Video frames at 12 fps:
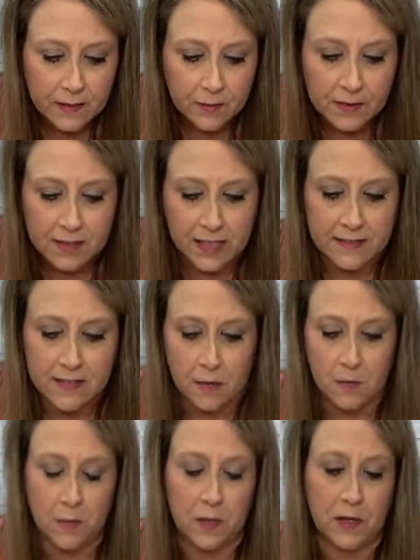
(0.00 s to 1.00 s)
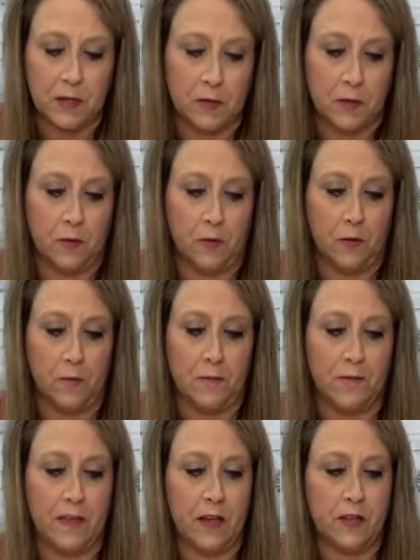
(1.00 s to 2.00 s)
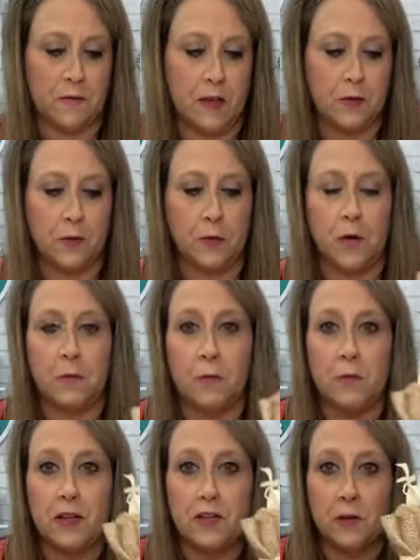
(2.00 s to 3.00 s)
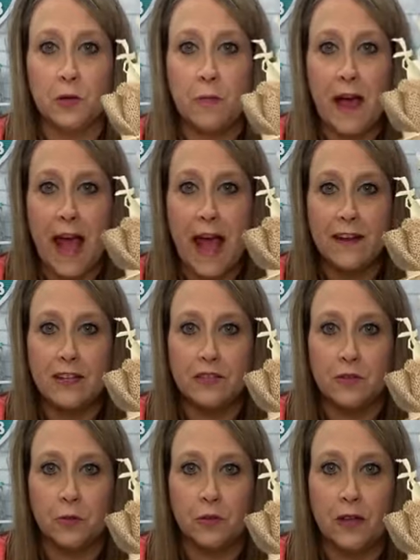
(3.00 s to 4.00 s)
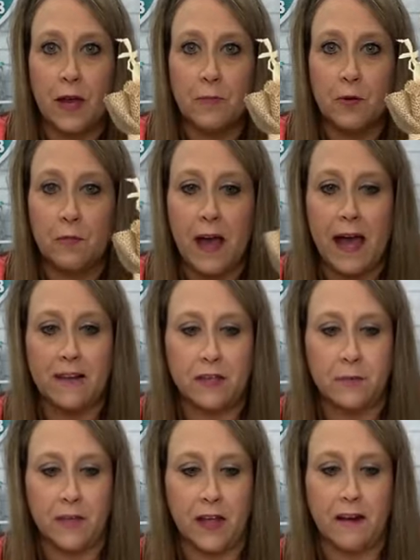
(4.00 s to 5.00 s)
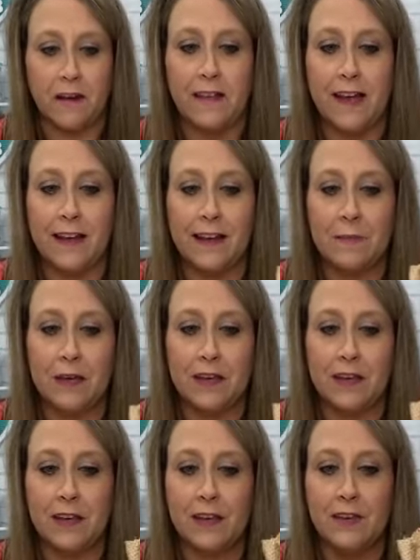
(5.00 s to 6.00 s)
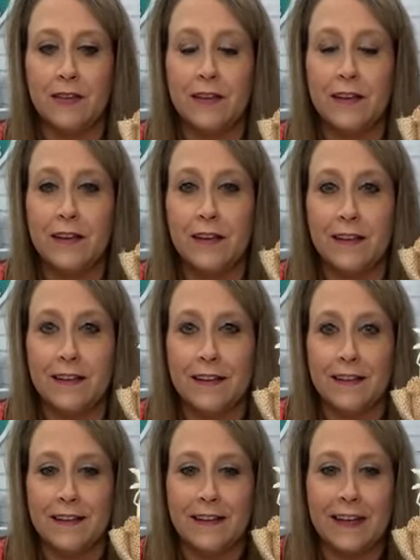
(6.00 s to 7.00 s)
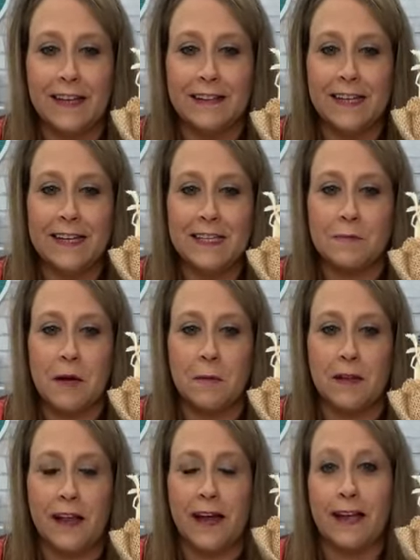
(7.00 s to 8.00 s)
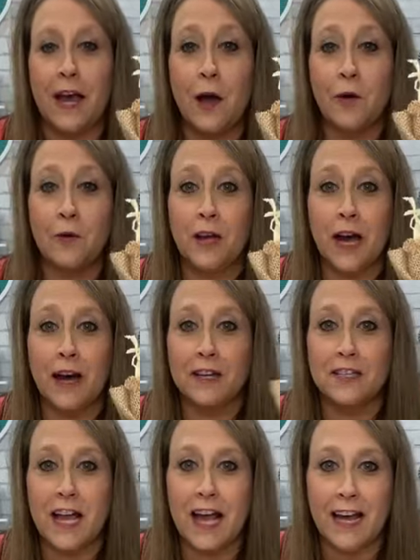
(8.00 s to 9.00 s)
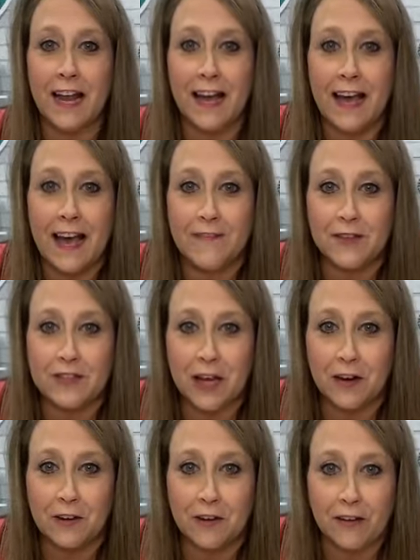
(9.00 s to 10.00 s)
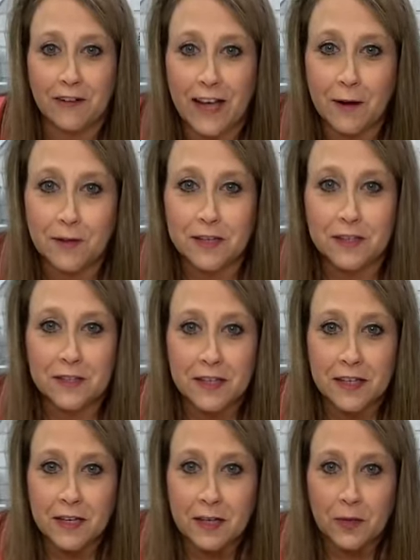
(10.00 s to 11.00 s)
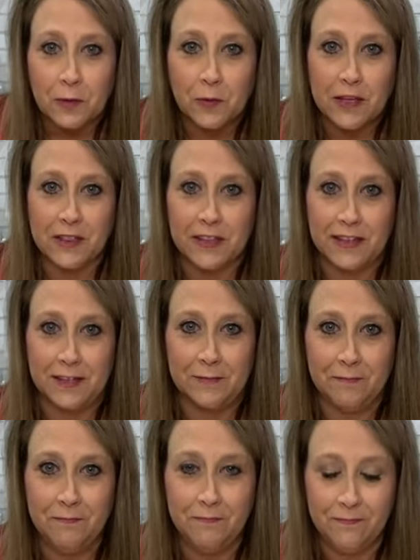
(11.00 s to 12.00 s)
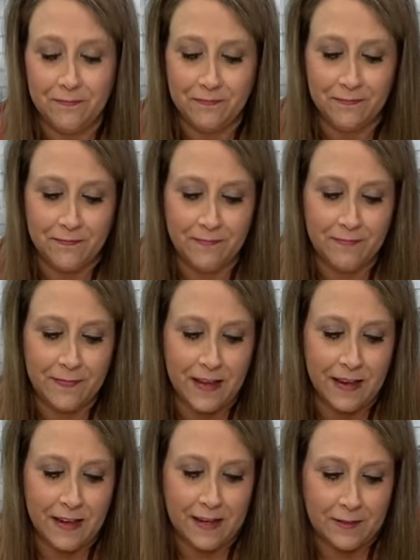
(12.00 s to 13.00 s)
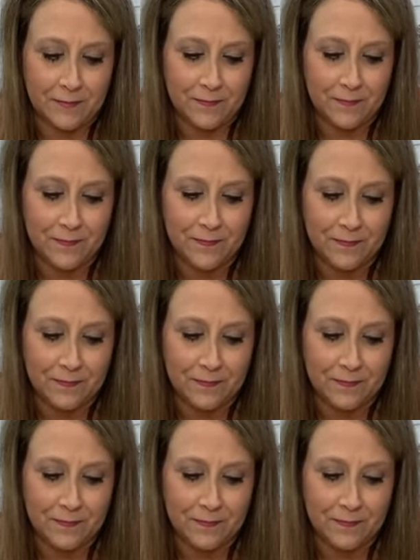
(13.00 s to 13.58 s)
let's see. So I'm gonna put a little there's my little, I'm going to put a little patch, this little leopard patch up there. Isn't that going to be cute? And Lindy's probably like, oh gosh, I got to have a scarecrow now with the, with the um,